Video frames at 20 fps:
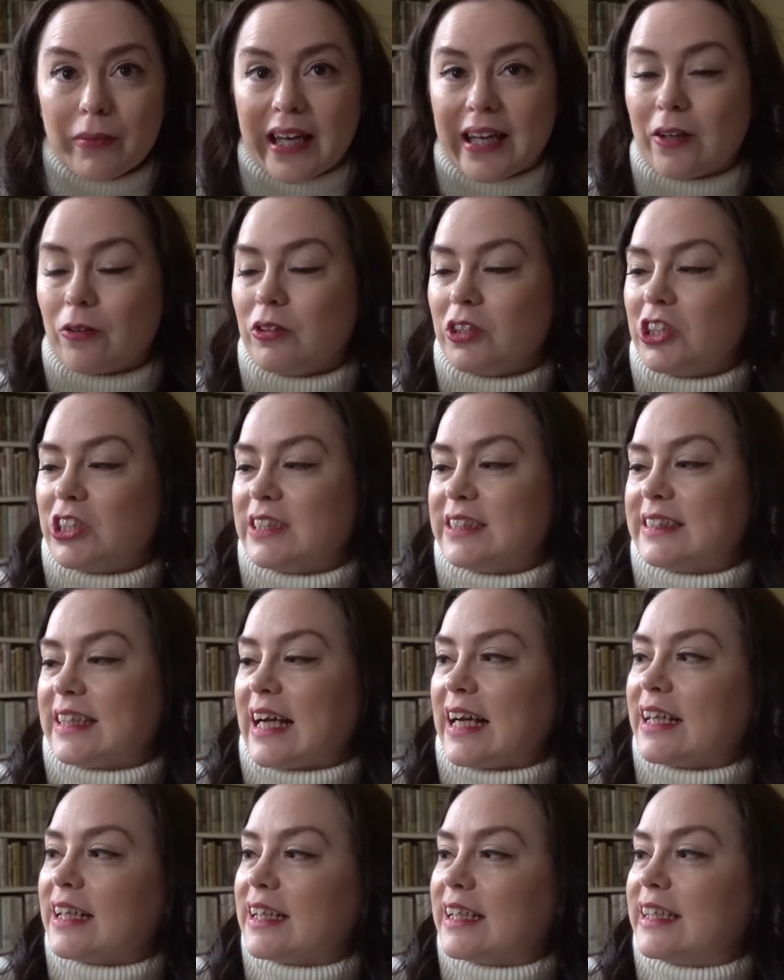make, which is
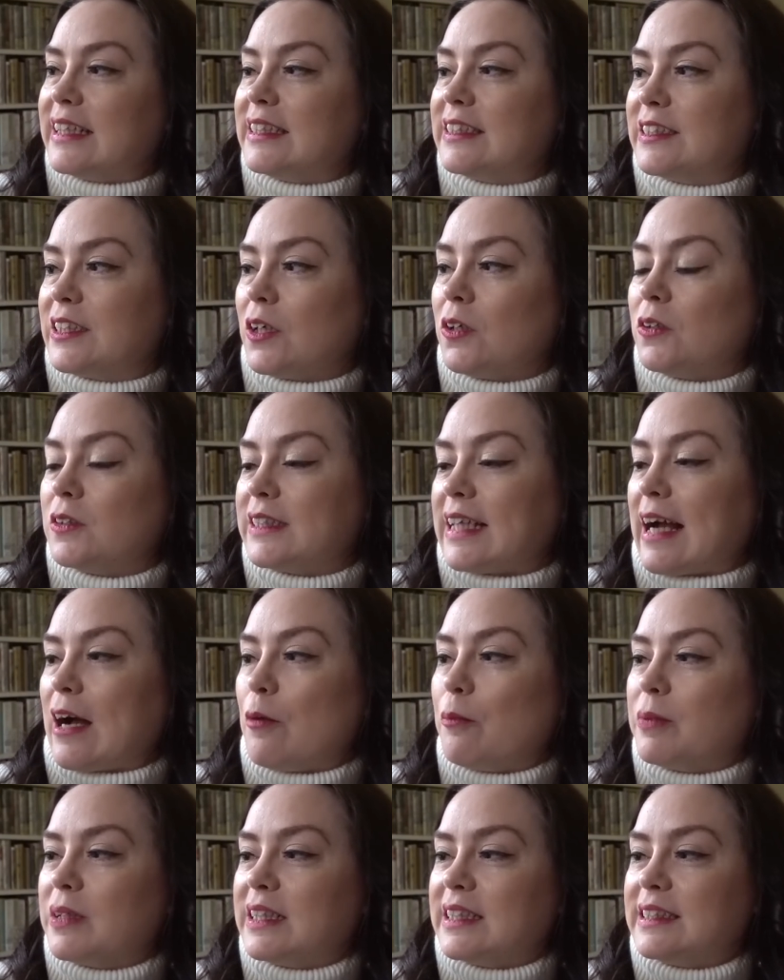sadly sold
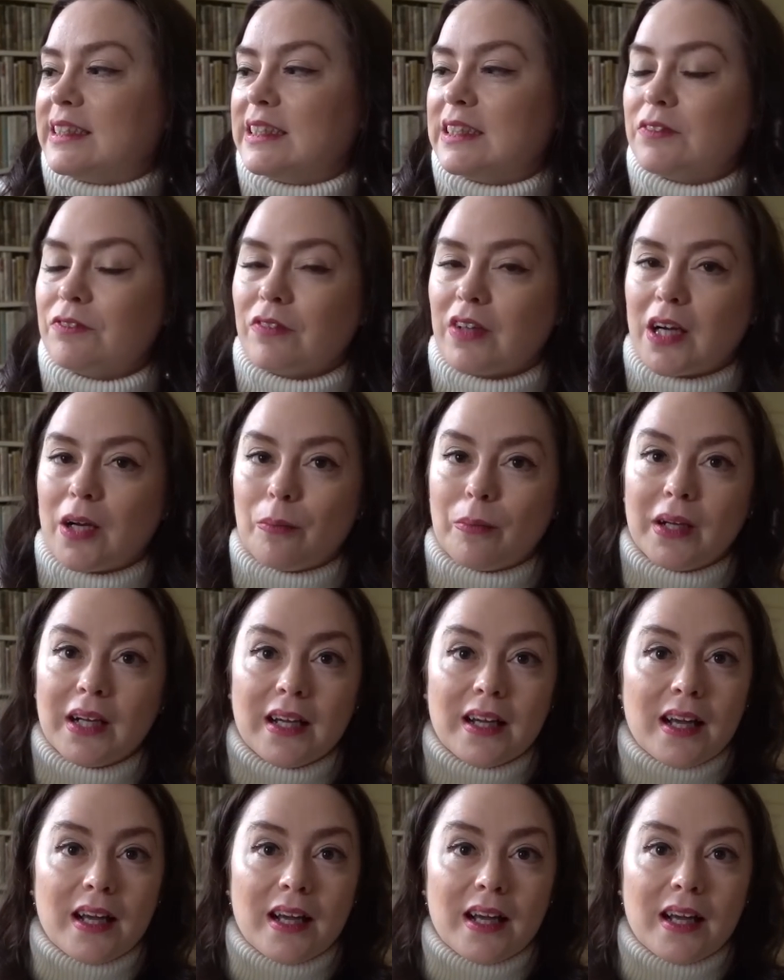out, but this is from